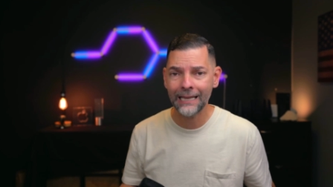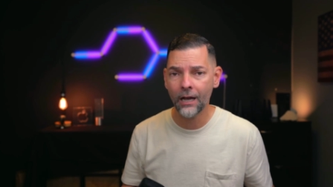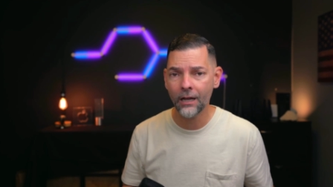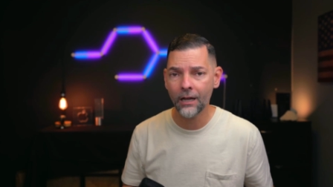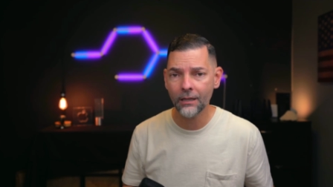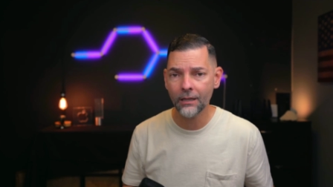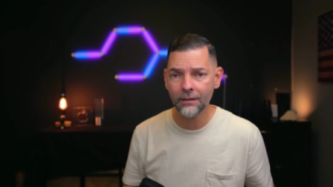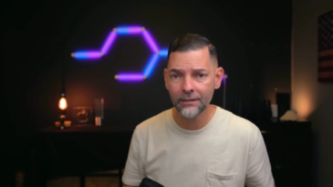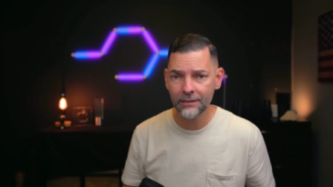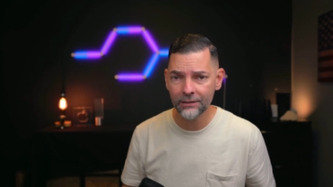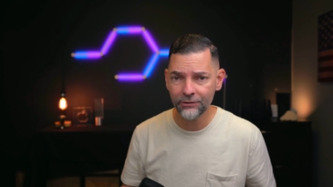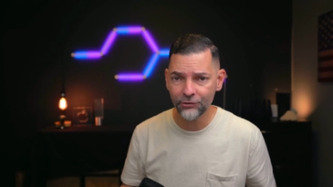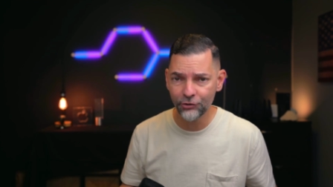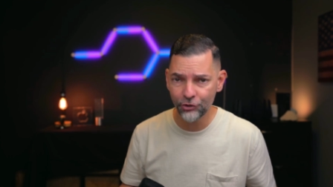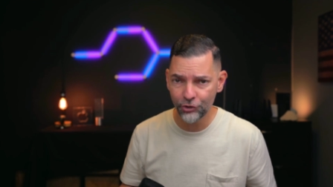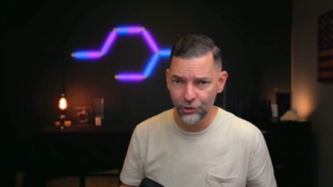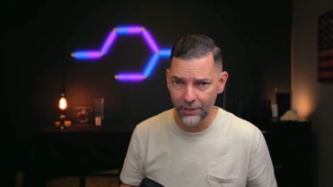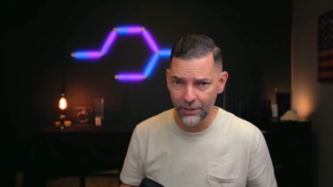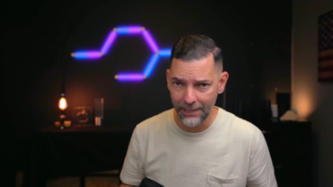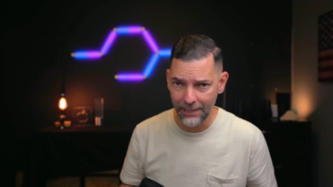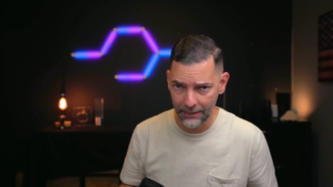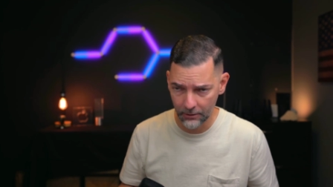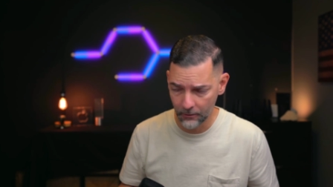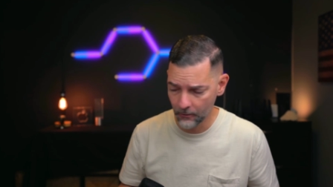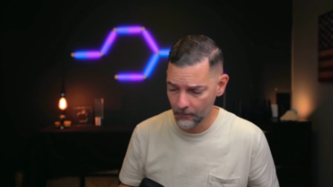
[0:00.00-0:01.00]
On this
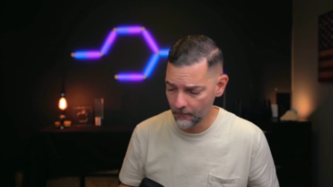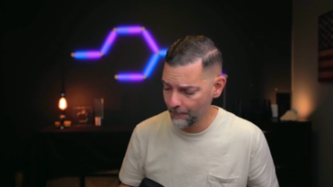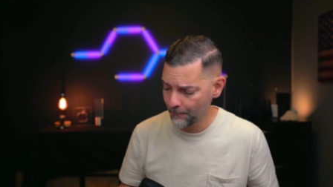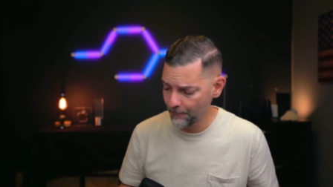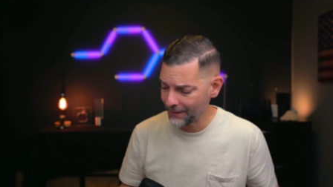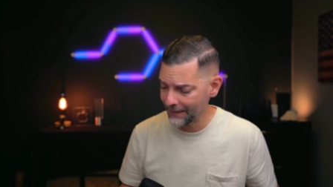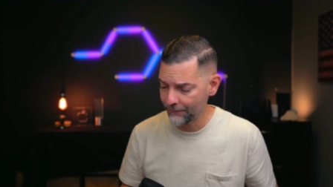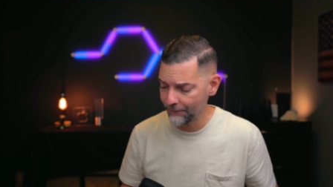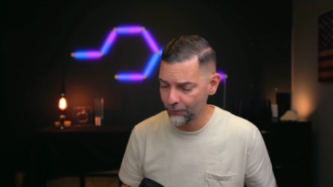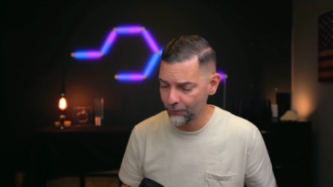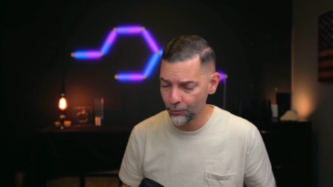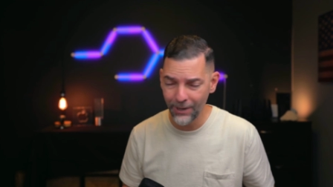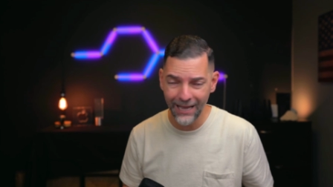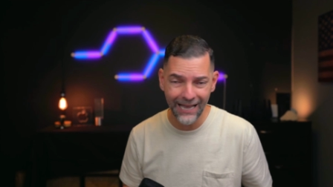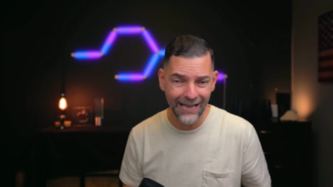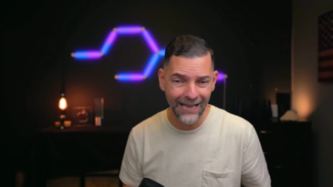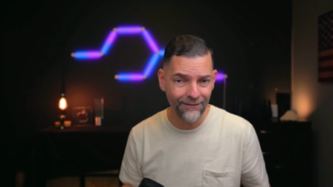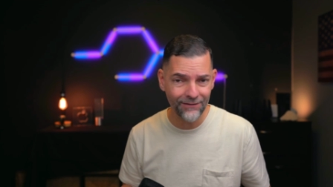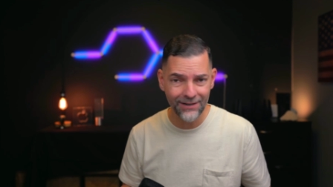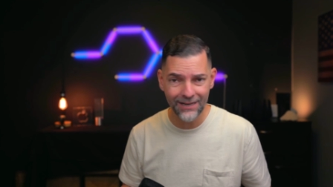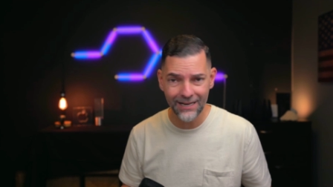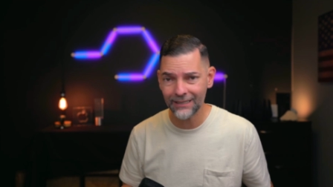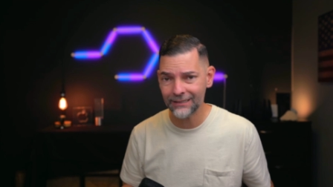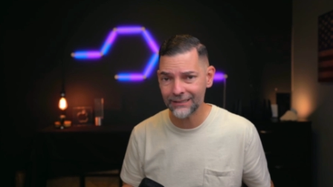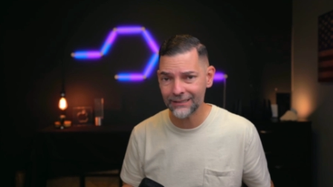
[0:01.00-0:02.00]
channel, if you
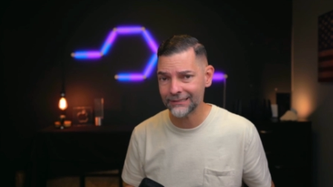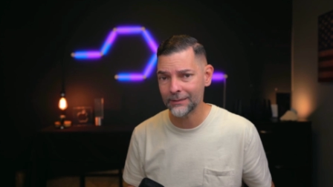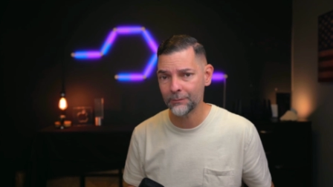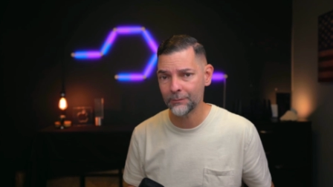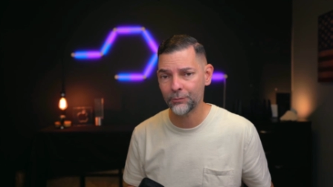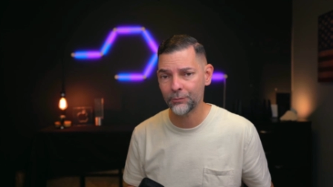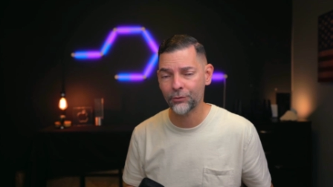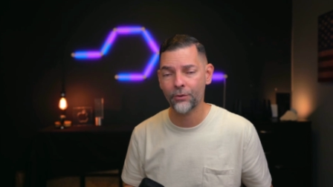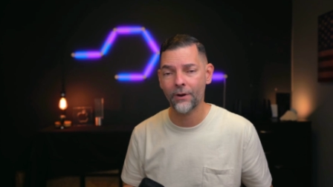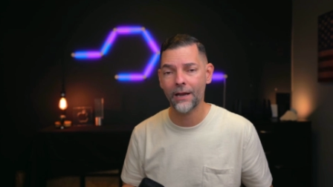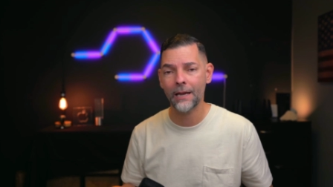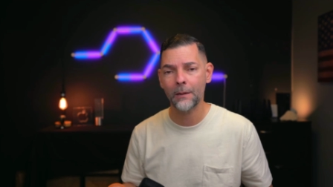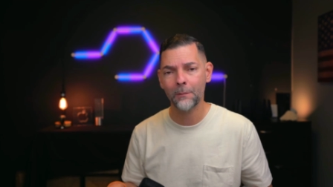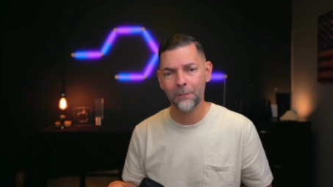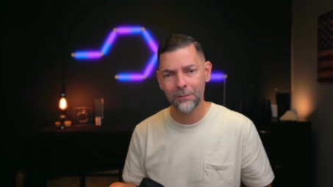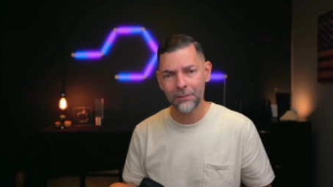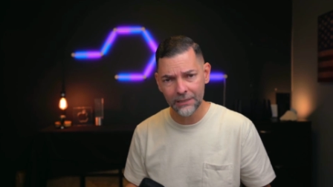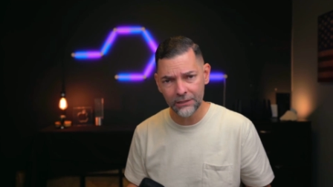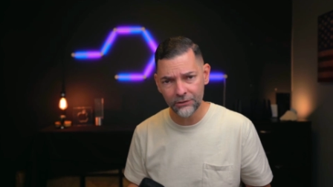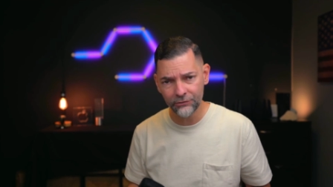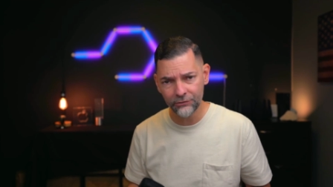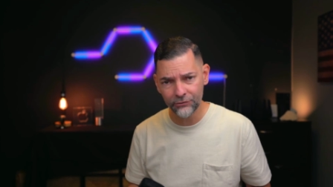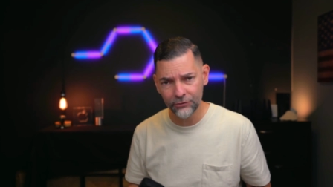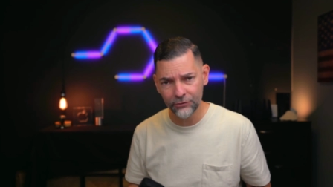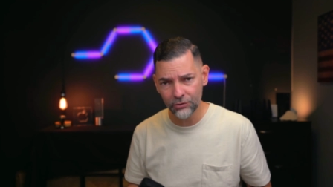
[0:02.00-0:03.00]
have not subscribed,
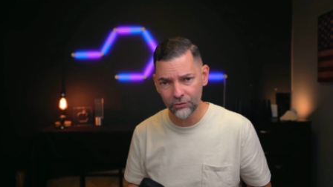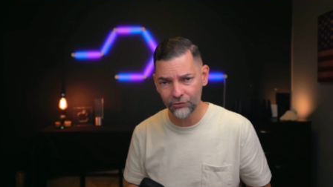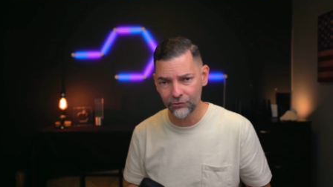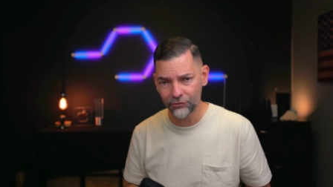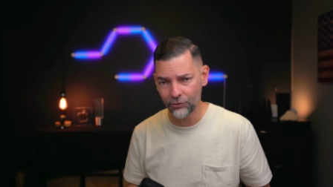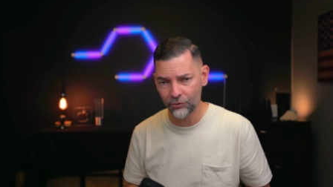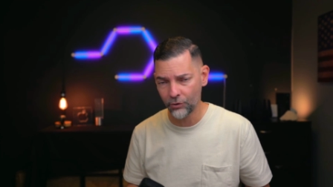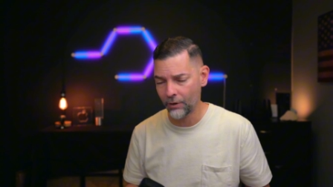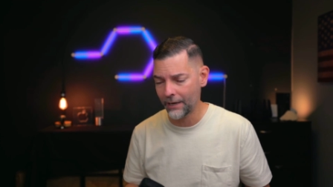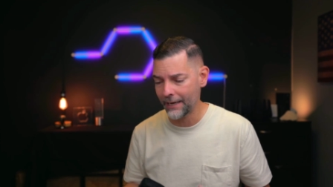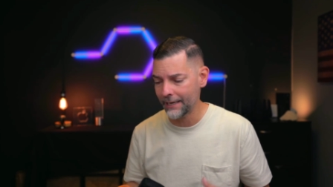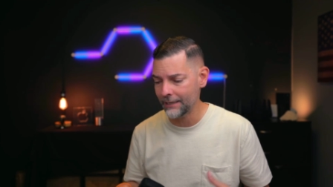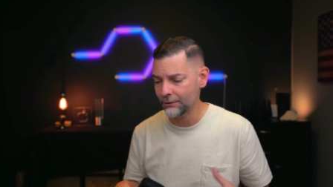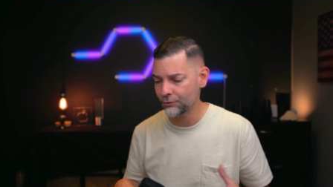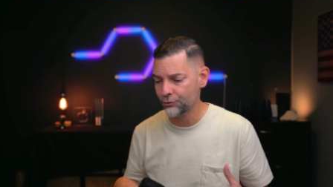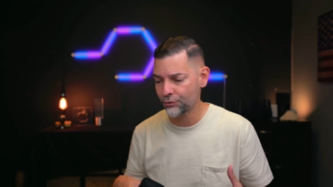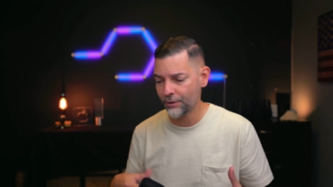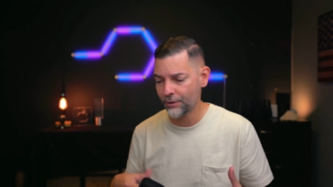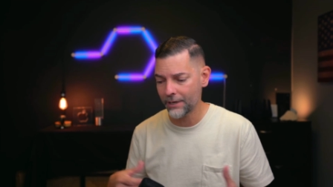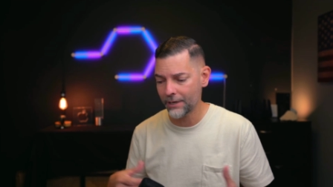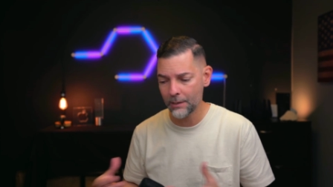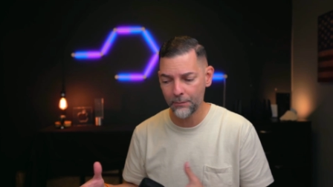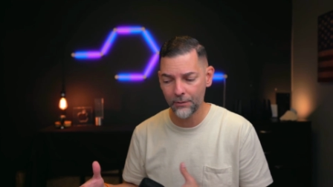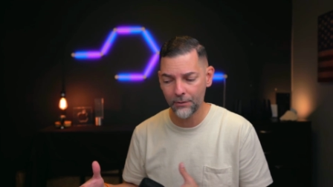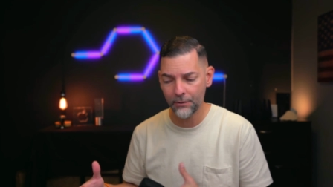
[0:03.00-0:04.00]
please do so. I
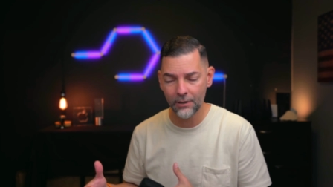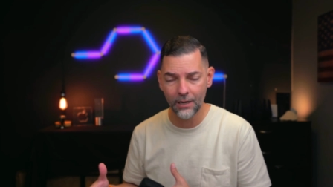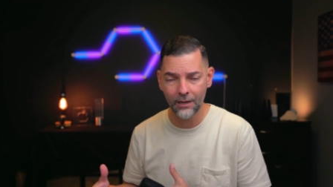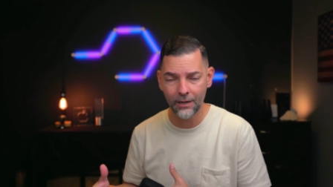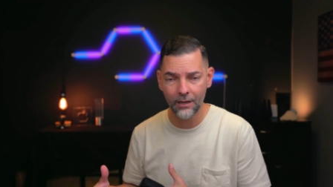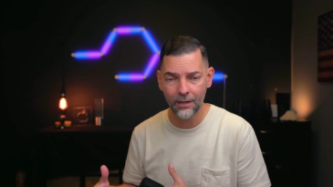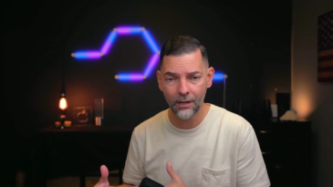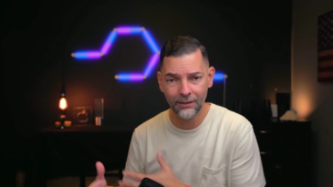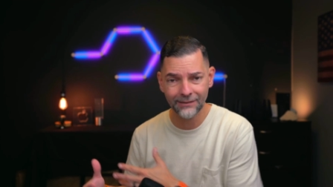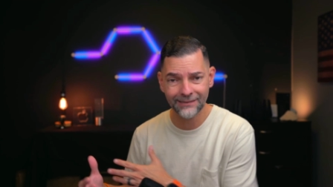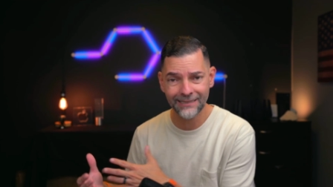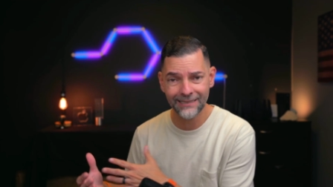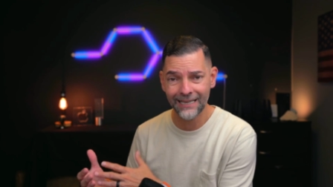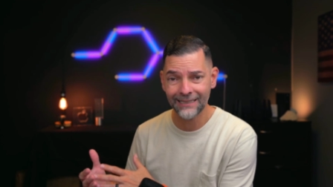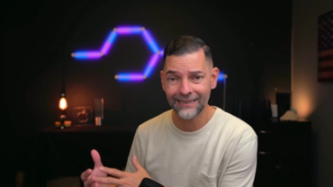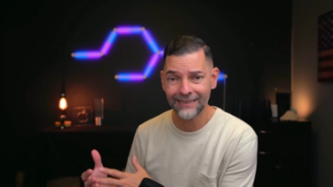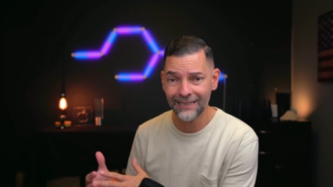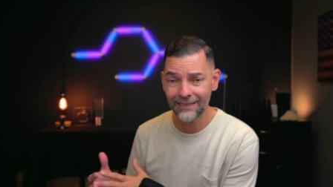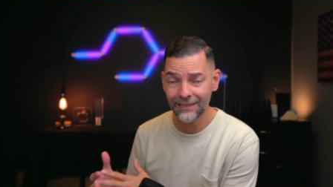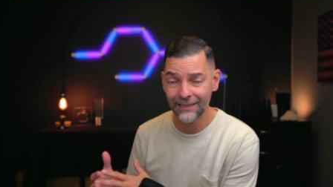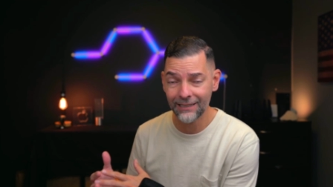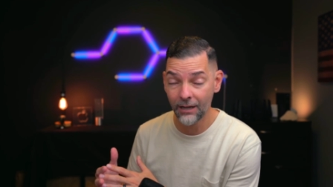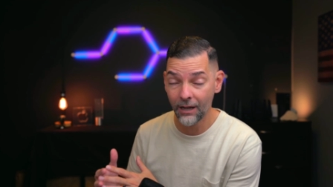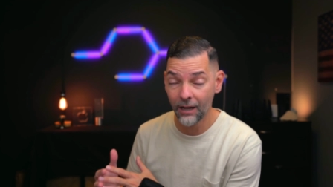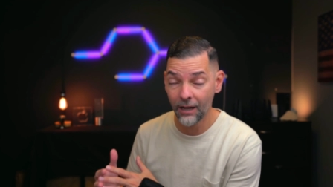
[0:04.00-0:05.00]
try to put out
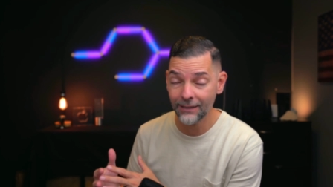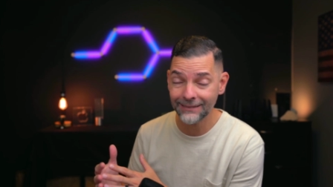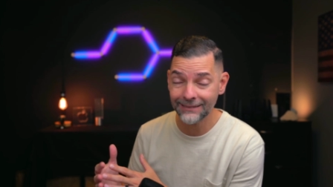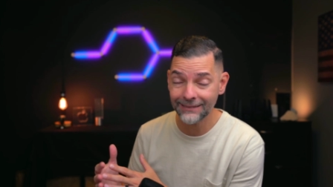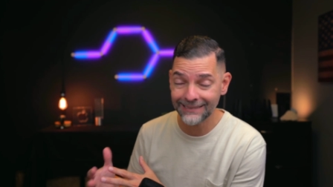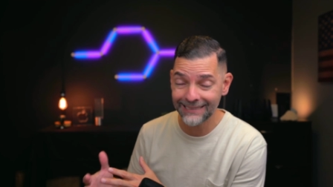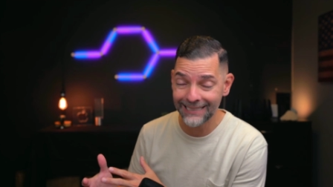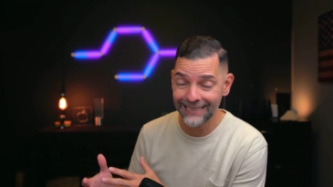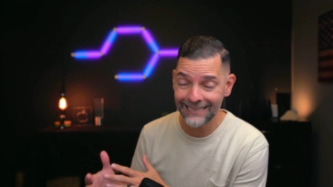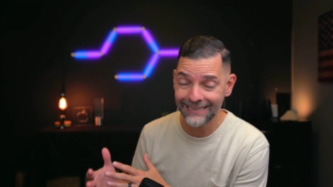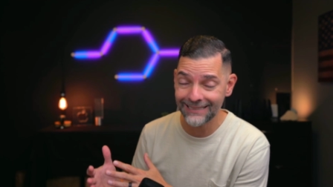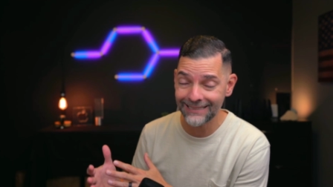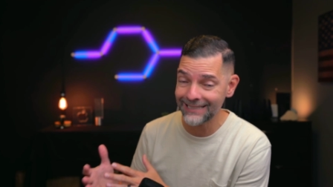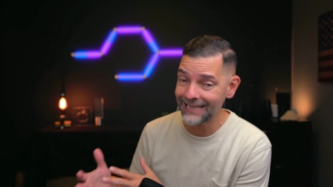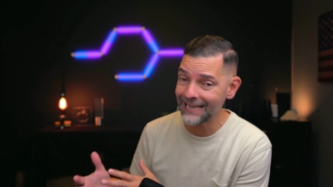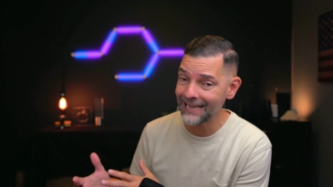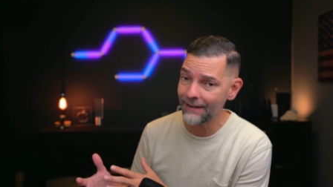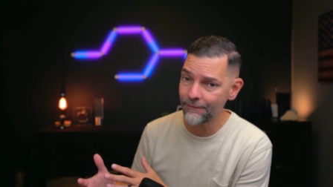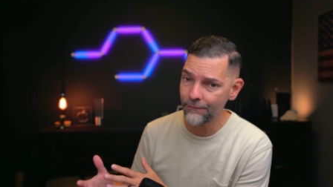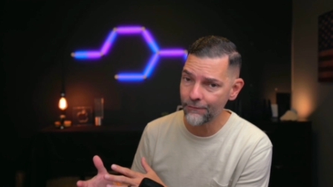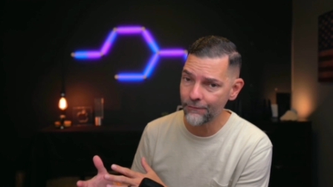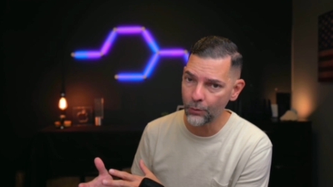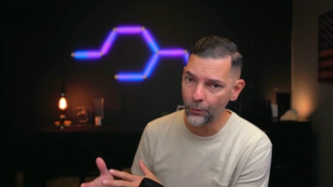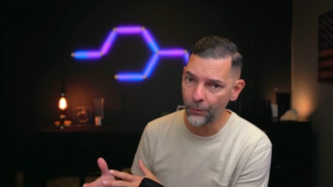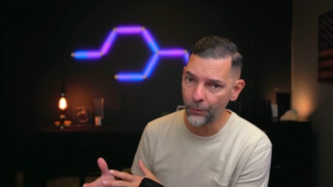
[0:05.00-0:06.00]
contact, content
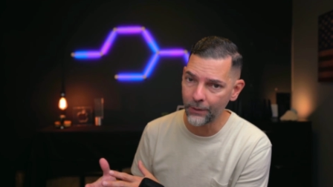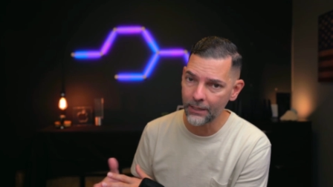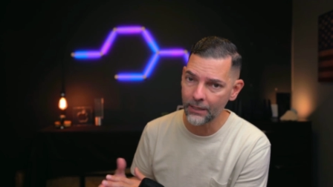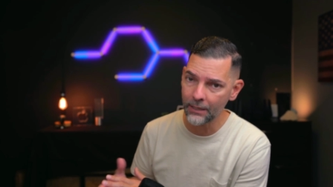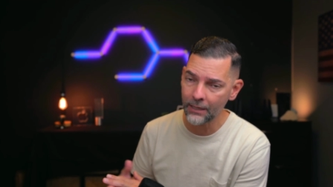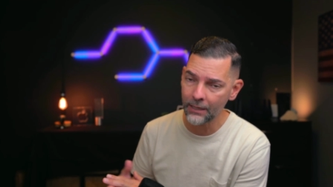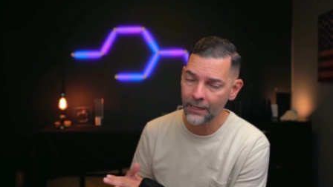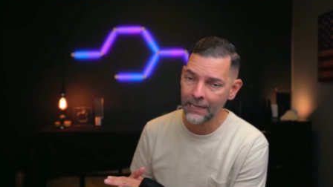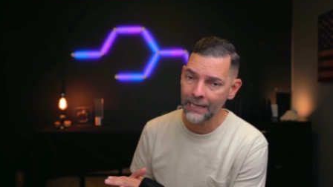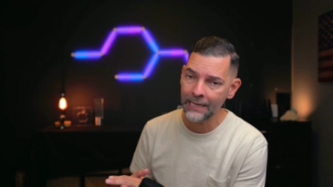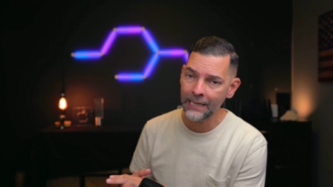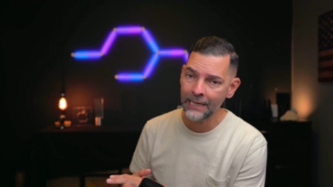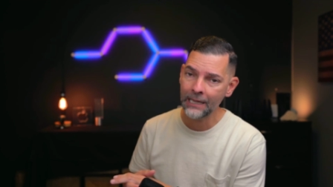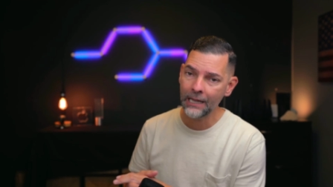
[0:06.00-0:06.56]
every week.